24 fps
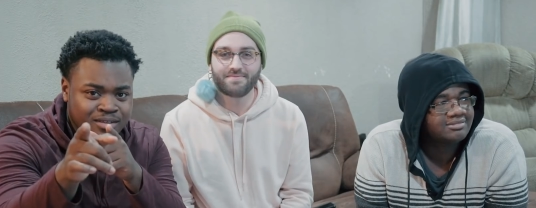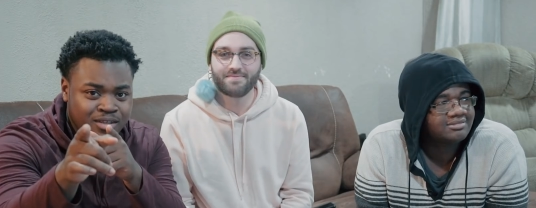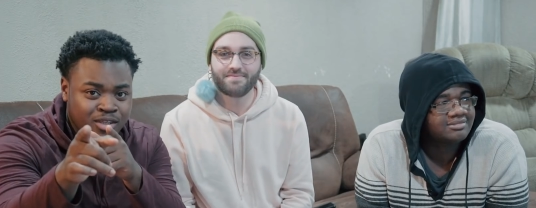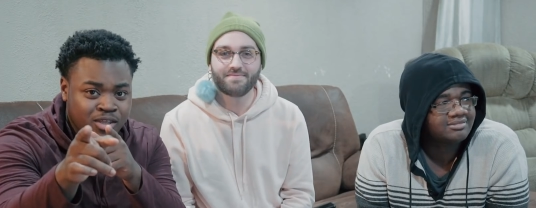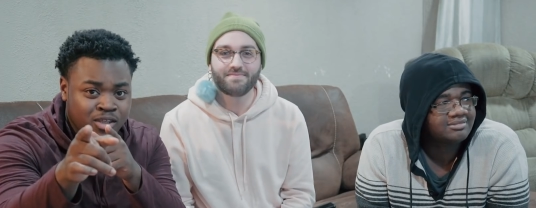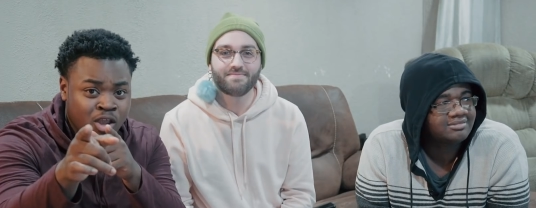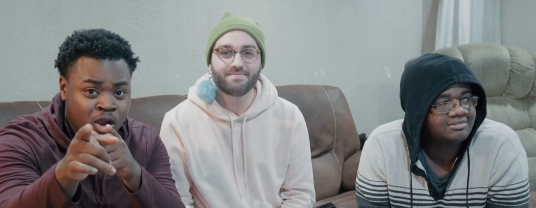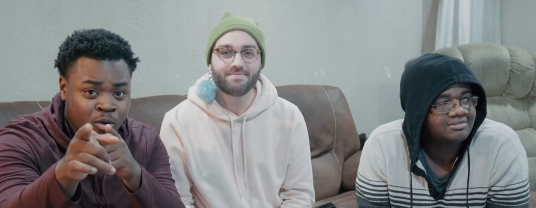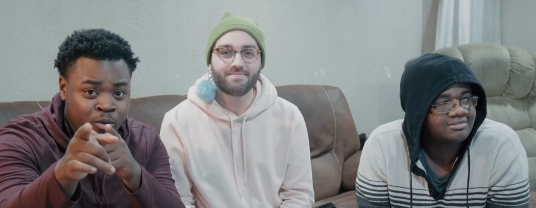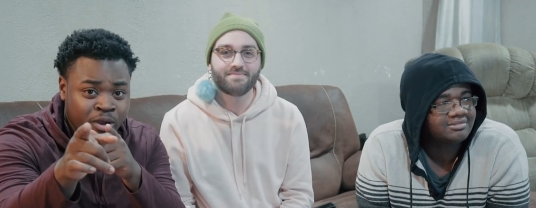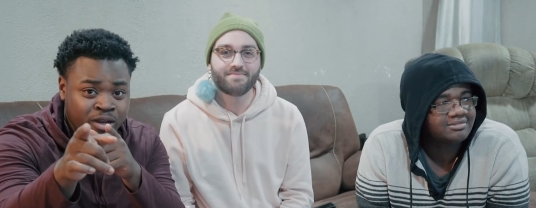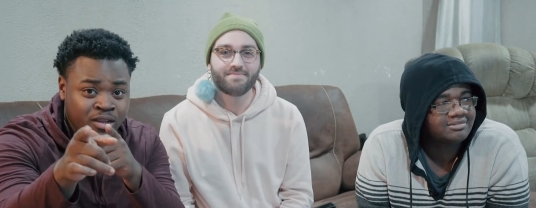
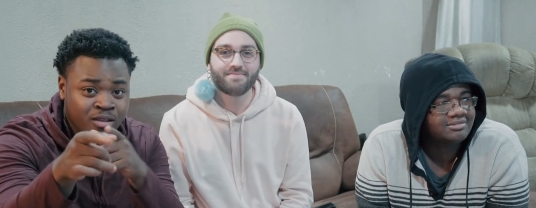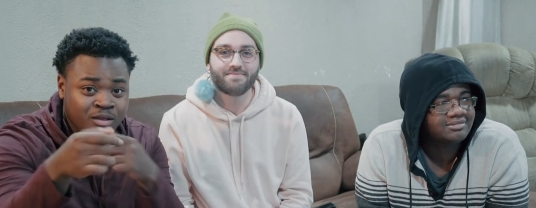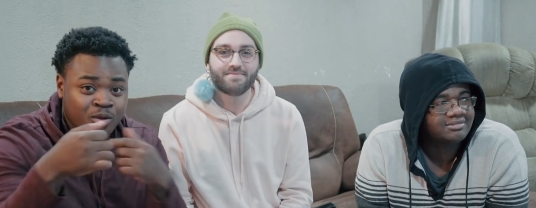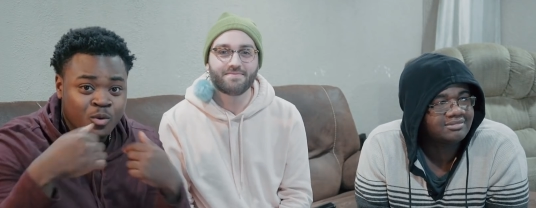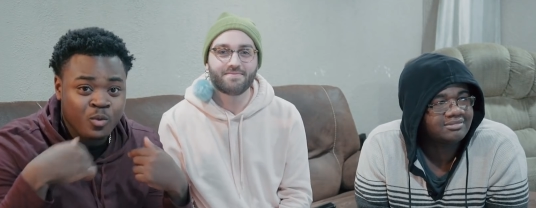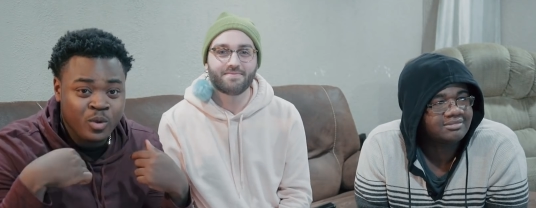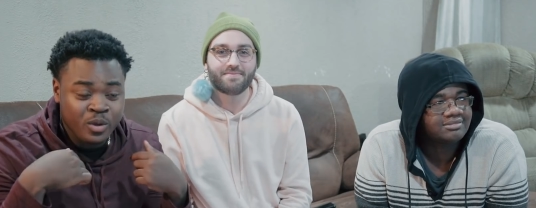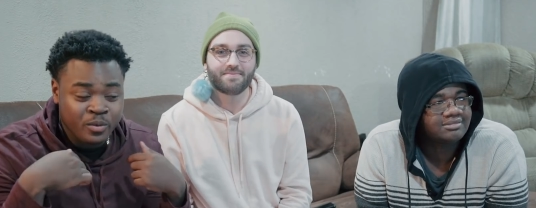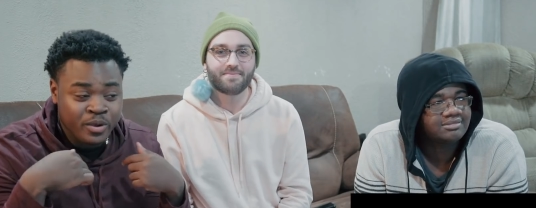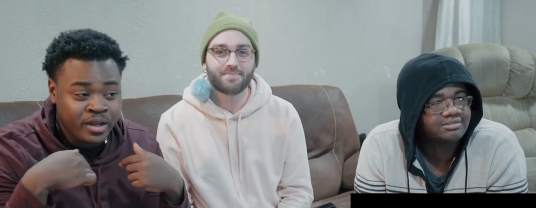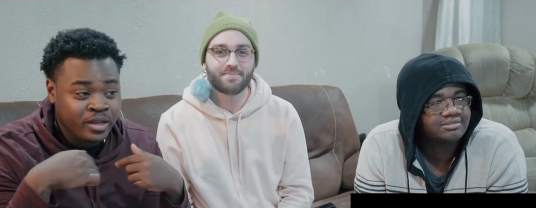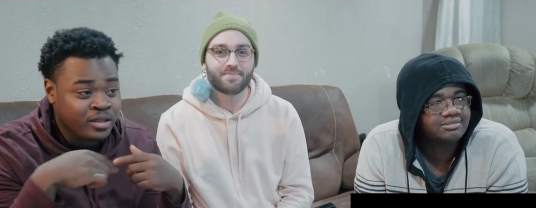Speaker 1: Y'all ready?
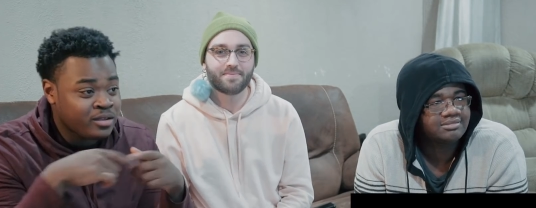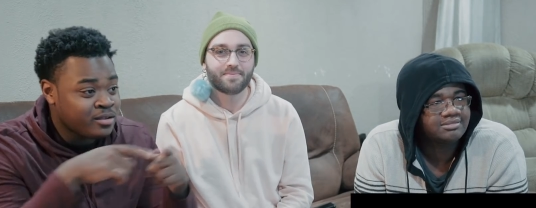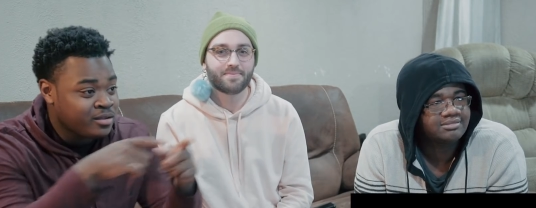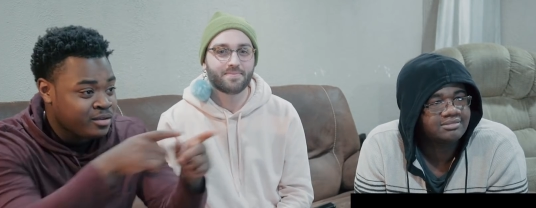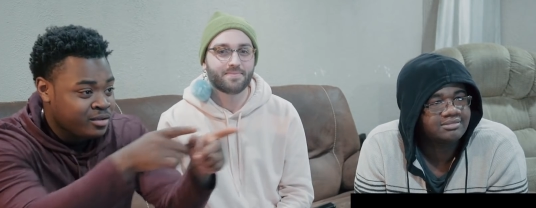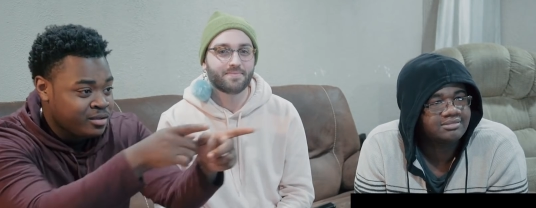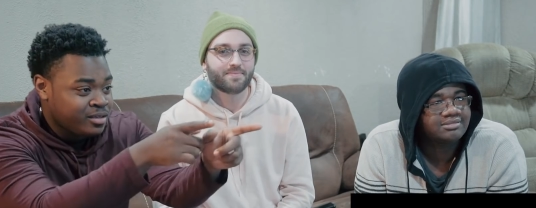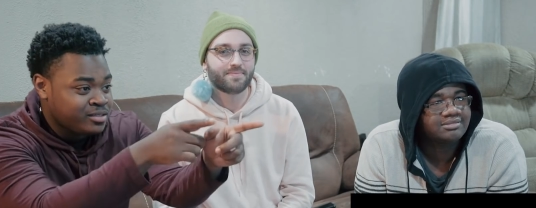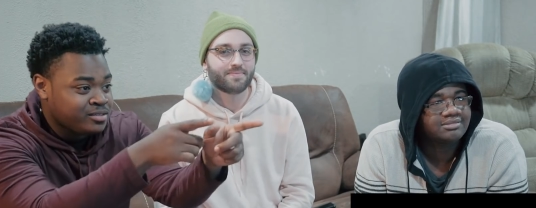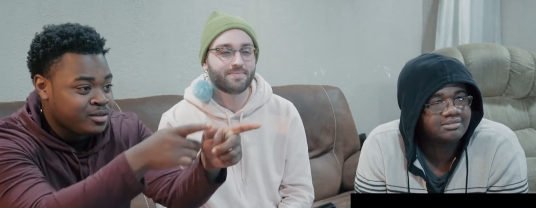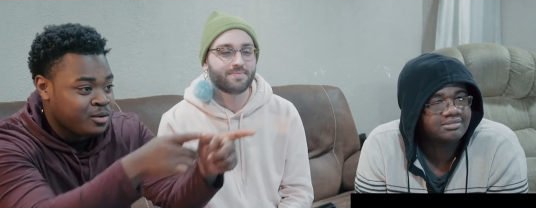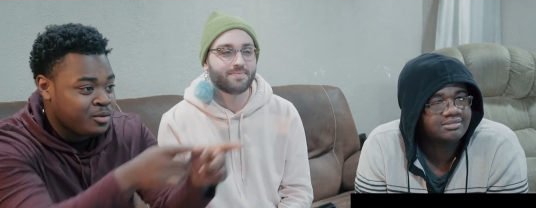We ready.
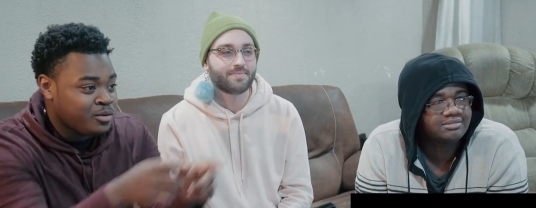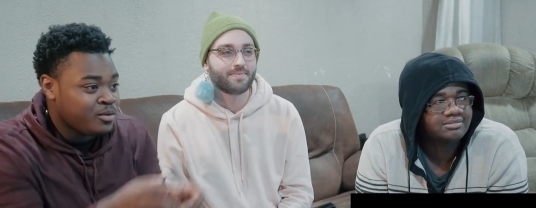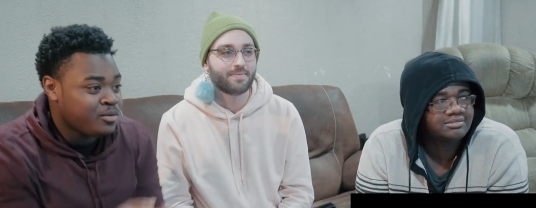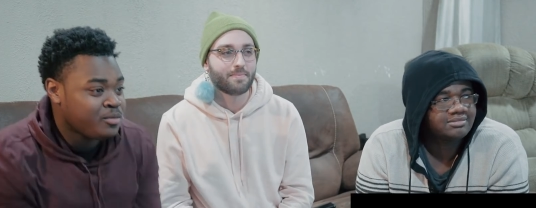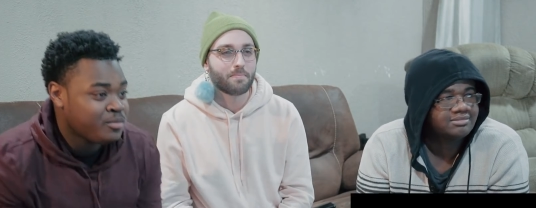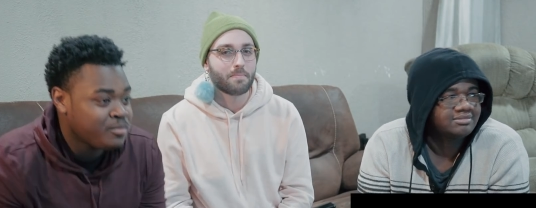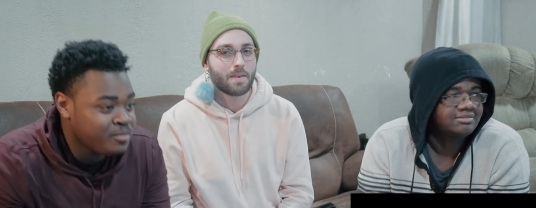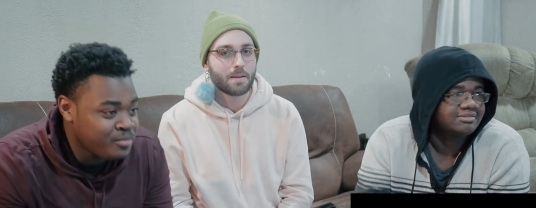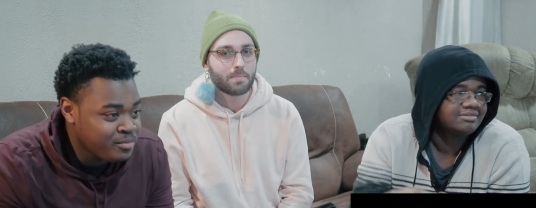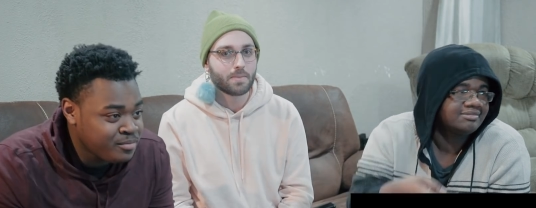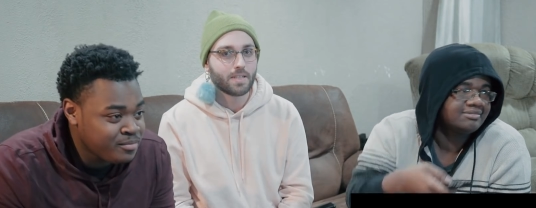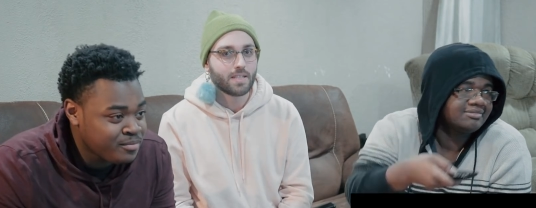Let's go.
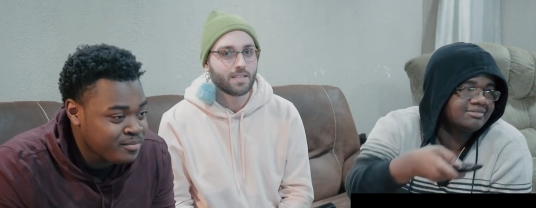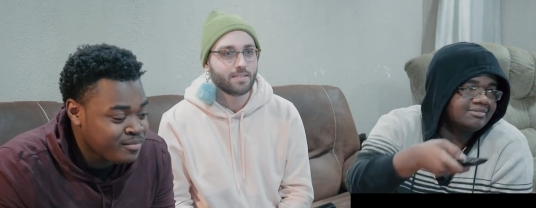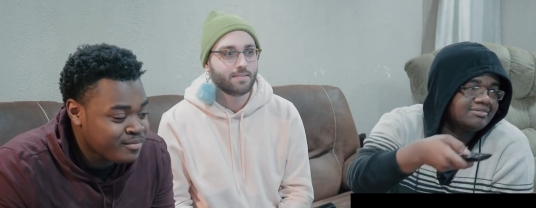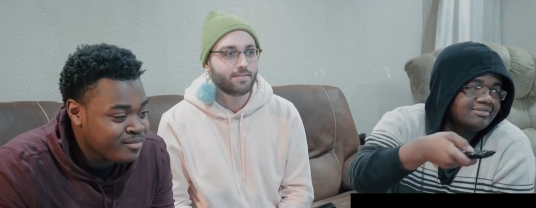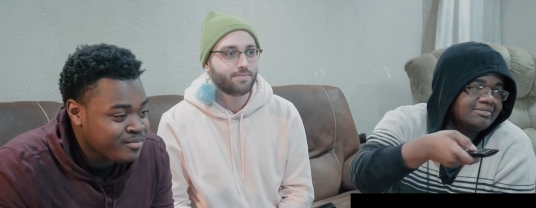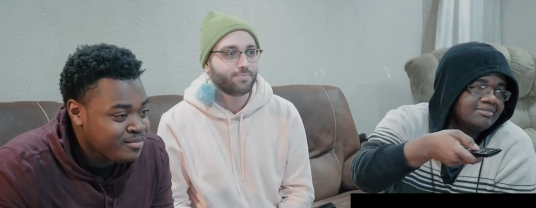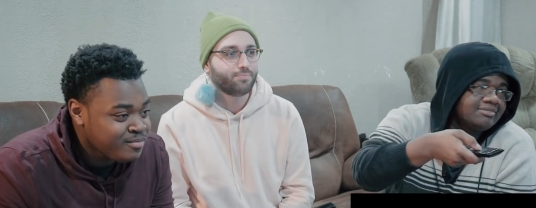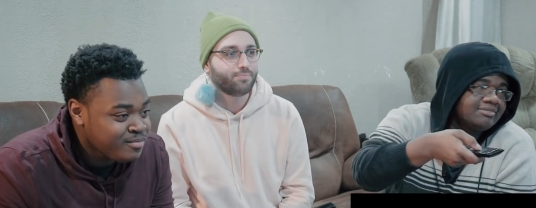My Blood.